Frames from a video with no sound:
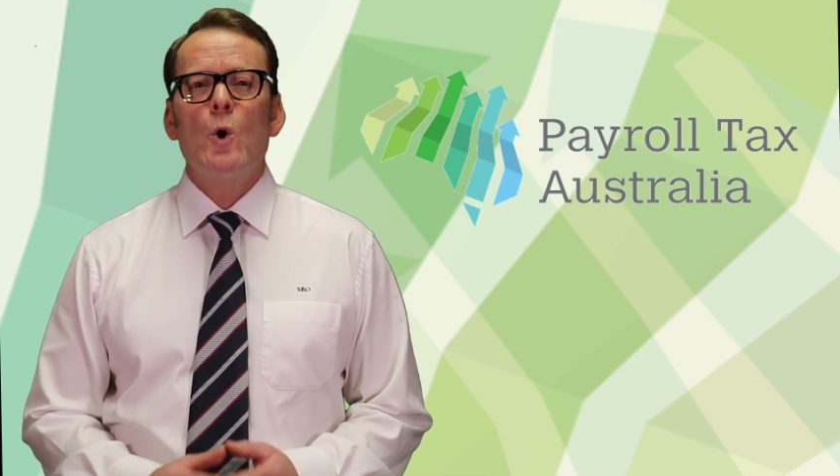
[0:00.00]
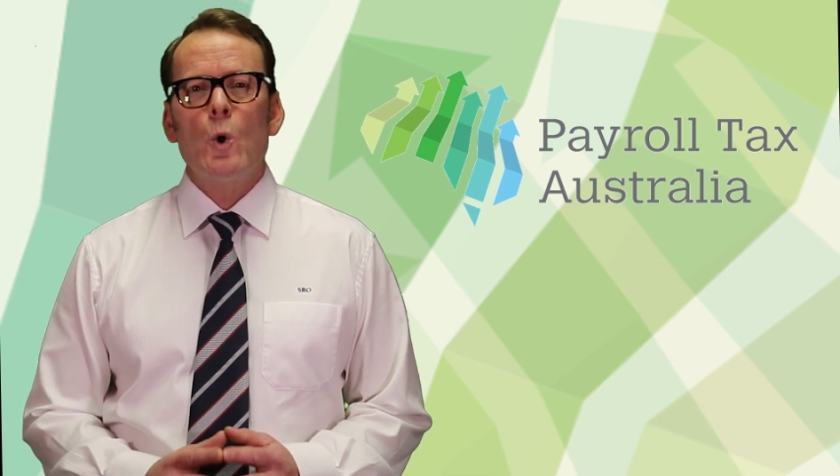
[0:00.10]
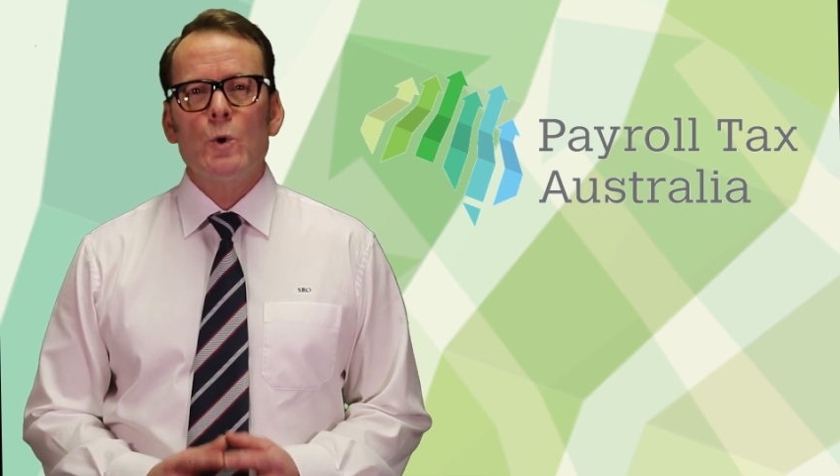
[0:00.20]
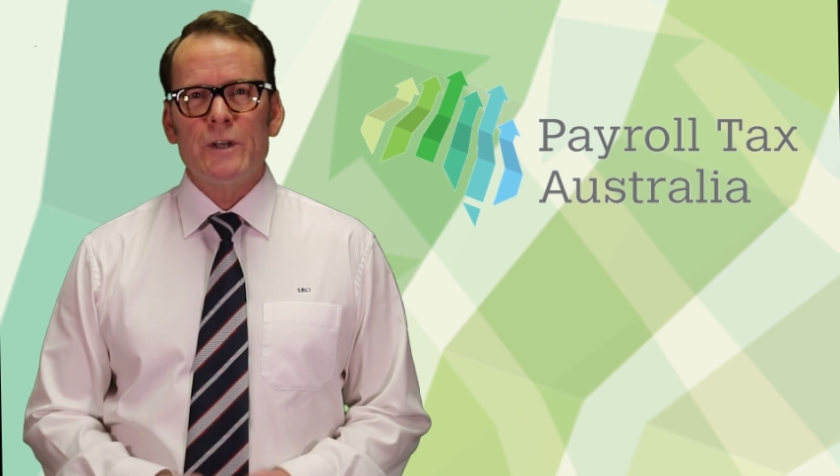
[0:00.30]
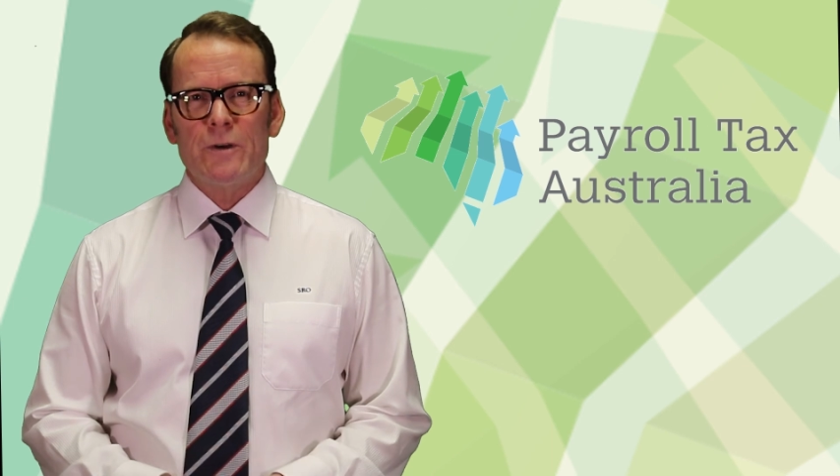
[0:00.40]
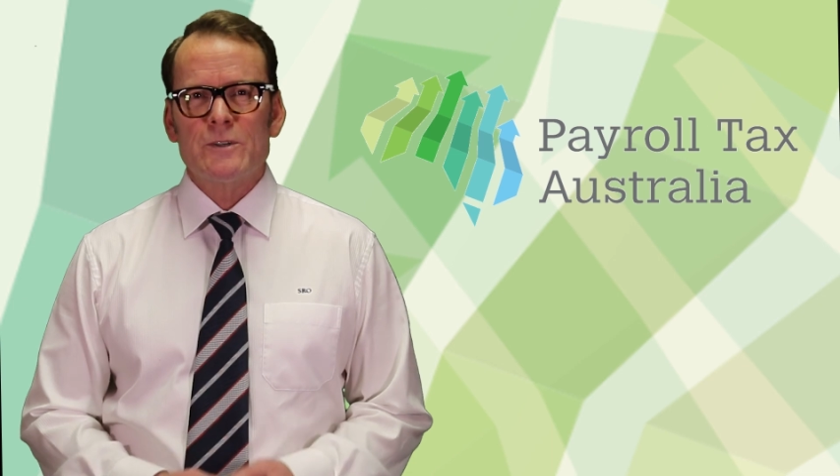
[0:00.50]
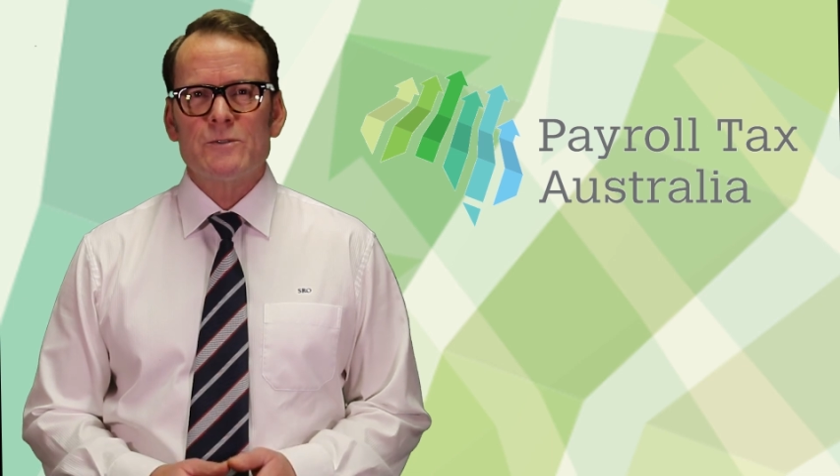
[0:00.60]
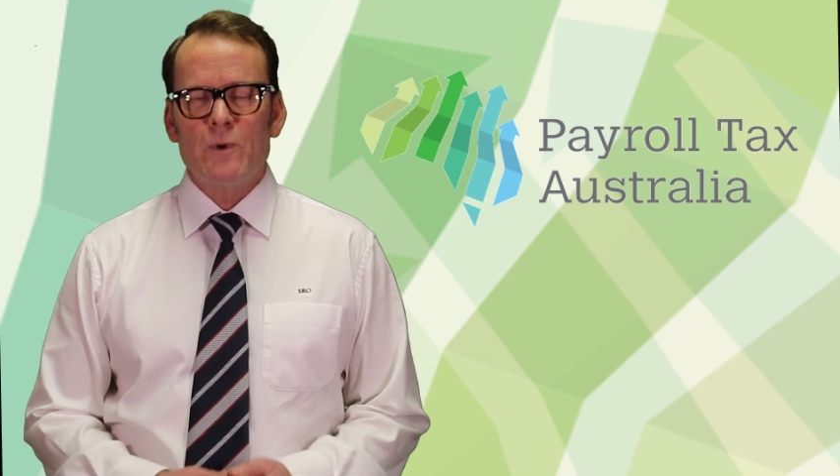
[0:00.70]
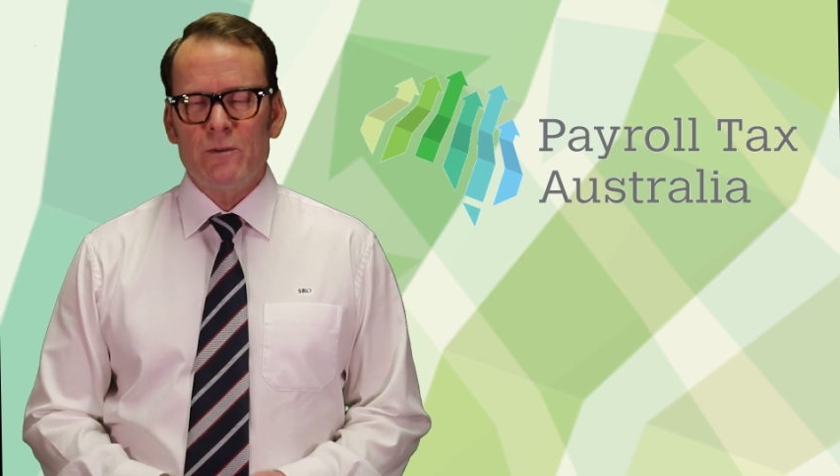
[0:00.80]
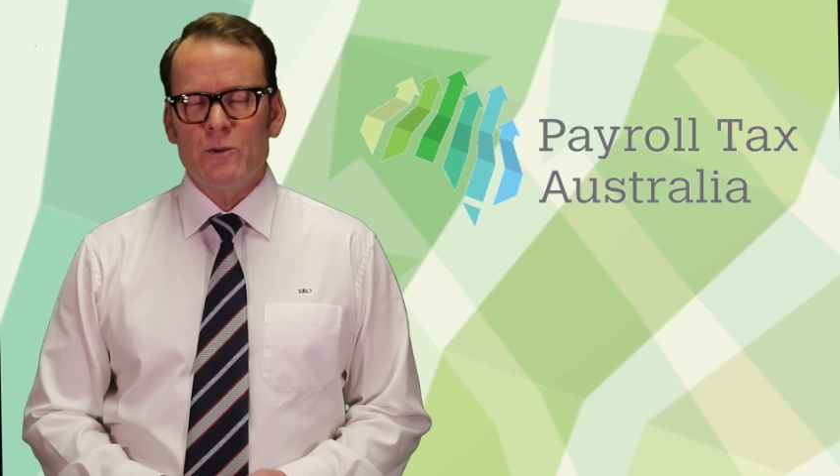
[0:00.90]
or
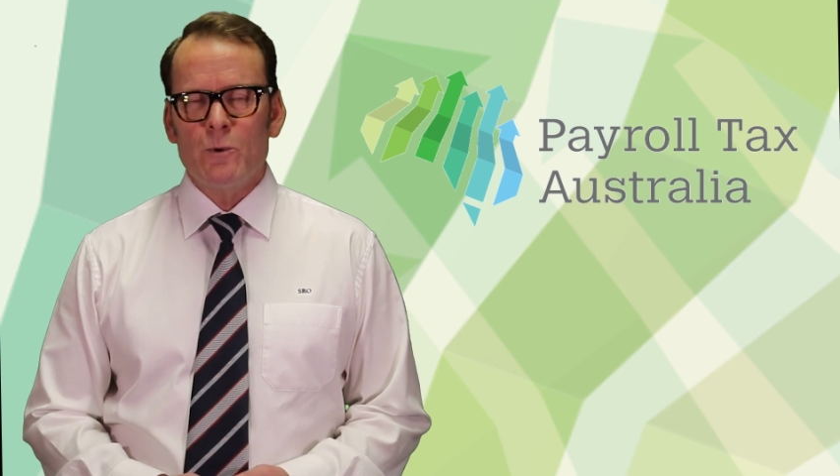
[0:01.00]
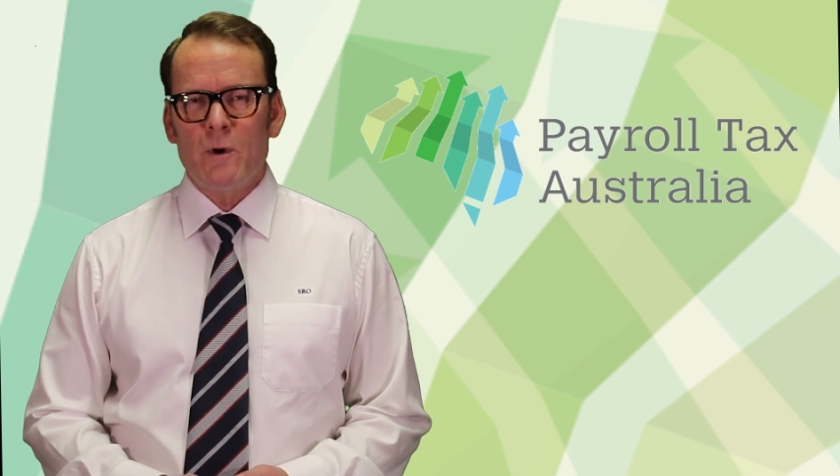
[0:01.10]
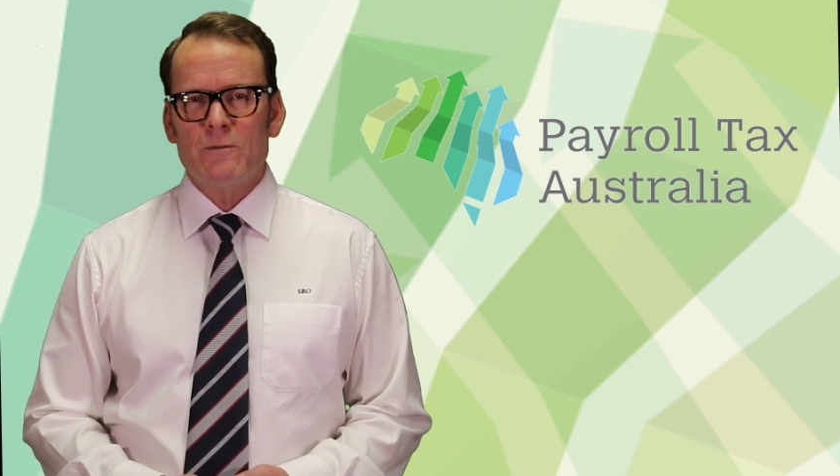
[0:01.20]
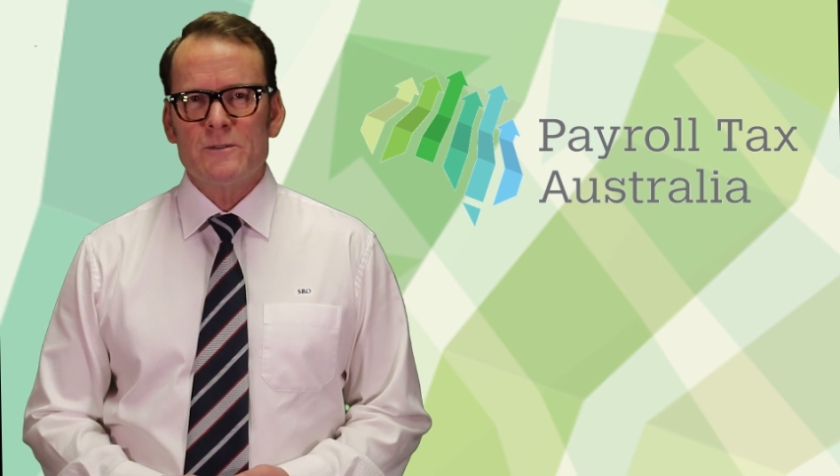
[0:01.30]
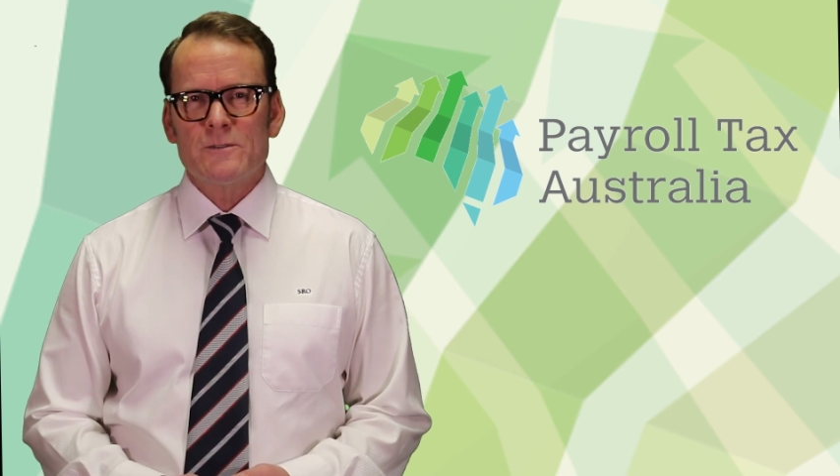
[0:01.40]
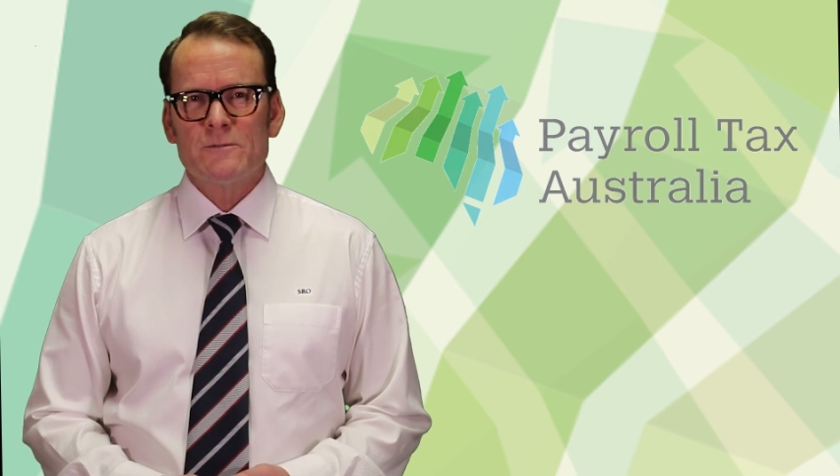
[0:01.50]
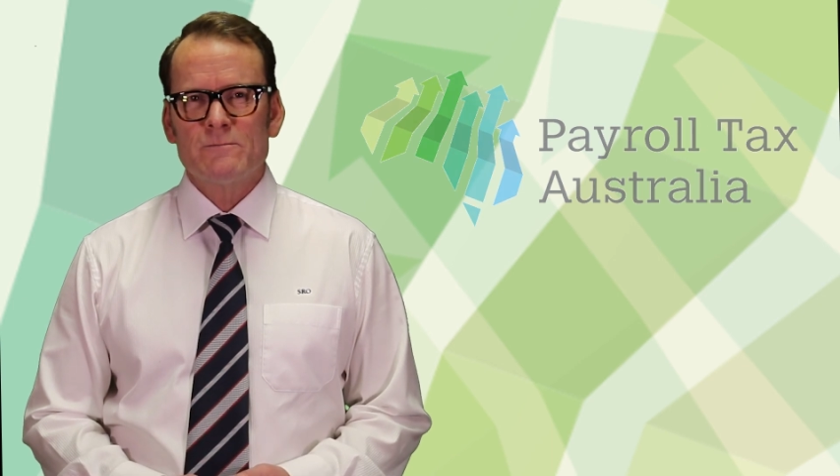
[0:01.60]
nearest revenue office.